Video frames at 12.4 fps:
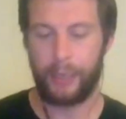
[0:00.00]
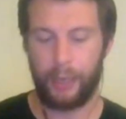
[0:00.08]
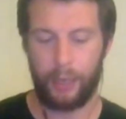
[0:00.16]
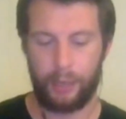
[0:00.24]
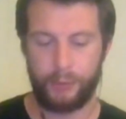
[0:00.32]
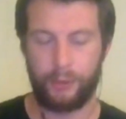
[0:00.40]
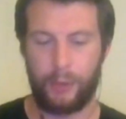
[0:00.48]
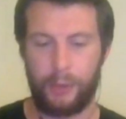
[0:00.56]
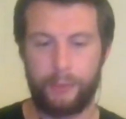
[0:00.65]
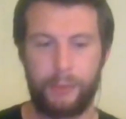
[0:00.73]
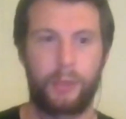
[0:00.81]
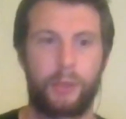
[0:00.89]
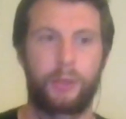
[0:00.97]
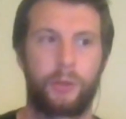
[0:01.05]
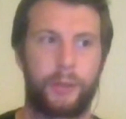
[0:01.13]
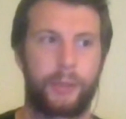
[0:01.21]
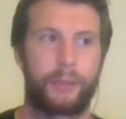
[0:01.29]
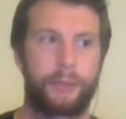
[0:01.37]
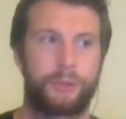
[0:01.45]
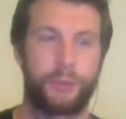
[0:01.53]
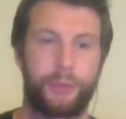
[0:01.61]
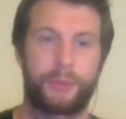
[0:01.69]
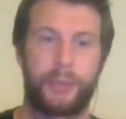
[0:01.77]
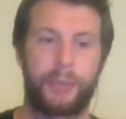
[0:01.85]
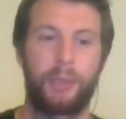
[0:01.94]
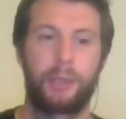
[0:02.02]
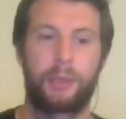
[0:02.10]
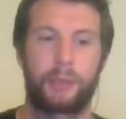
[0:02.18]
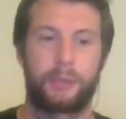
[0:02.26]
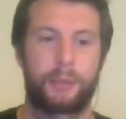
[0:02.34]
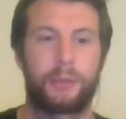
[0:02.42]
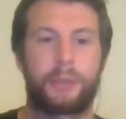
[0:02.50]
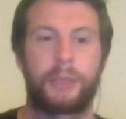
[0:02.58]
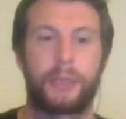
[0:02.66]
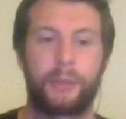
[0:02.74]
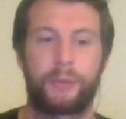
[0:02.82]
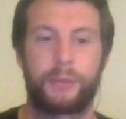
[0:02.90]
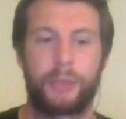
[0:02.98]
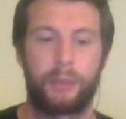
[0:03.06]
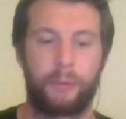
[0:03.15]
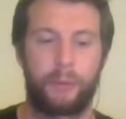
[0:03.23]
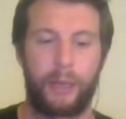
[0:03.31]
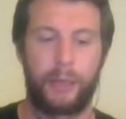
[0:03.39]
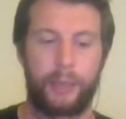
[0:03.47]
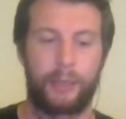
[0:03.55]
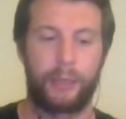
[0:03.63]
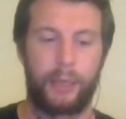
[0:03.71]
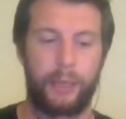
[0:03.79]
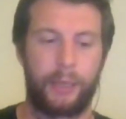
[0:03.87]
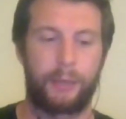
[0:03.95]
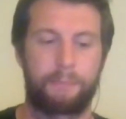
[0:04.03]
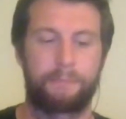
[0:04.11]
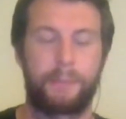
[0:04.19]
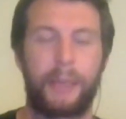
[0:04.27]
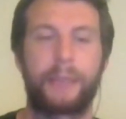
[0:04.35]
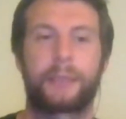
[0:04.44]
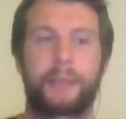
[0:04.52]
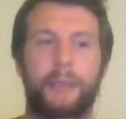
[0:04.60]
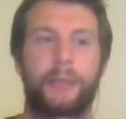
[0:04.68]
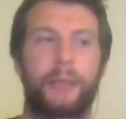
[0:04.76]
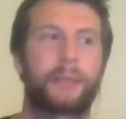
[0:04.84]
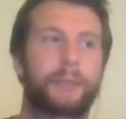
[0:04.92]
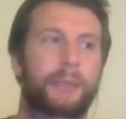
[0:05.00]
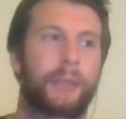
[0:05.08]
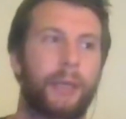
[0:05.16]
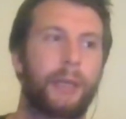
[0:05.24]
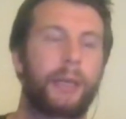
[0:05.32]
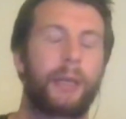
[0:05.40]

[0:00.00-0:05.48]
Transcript: Yeah, so I'm going to call it duty, DUTY. It basically is